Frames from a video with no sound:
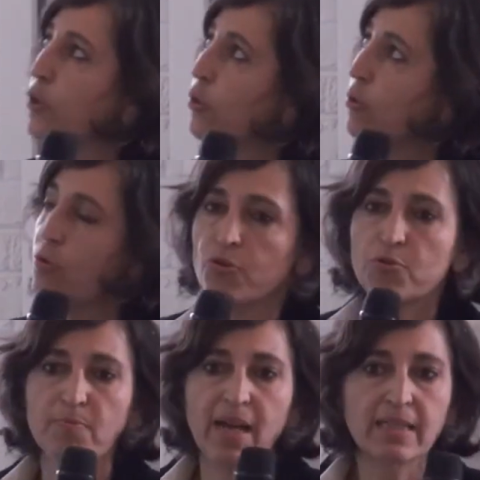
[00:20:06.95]

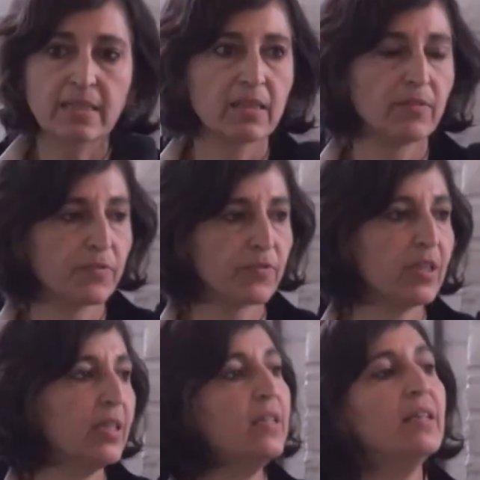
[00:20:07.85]
huge, massive,
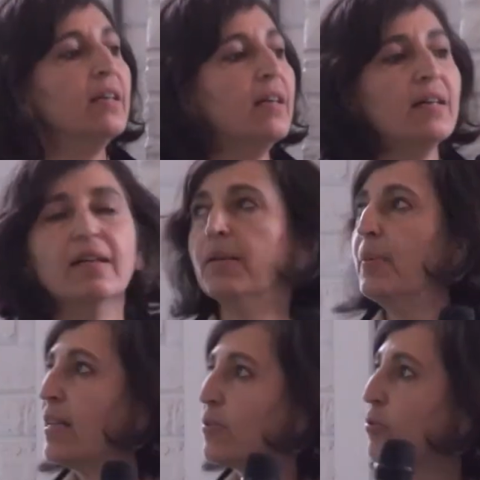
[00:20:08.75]

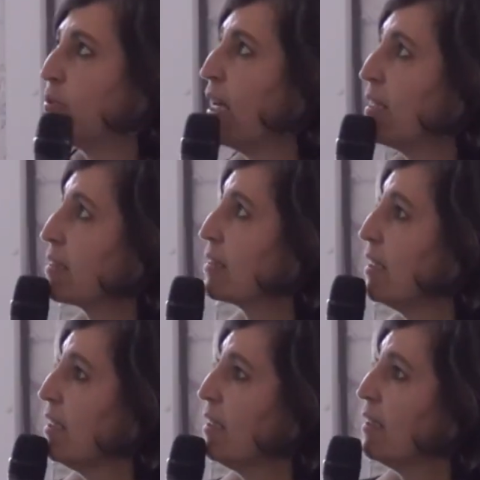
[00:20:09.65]
as you can
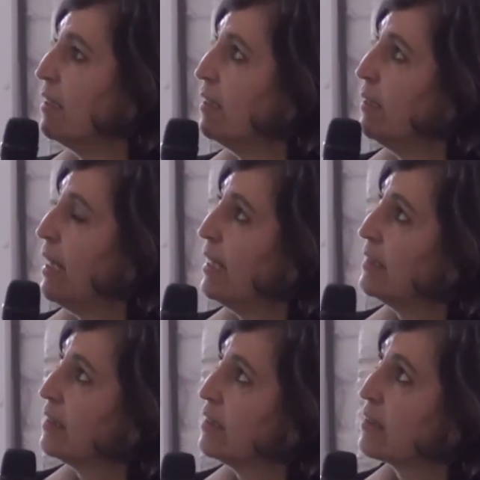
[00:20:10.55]
see,
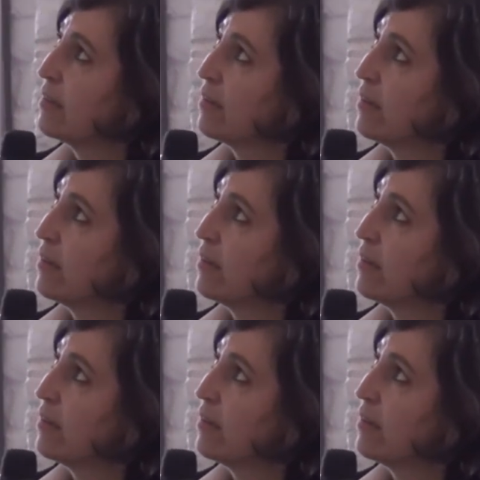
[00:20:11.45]
and it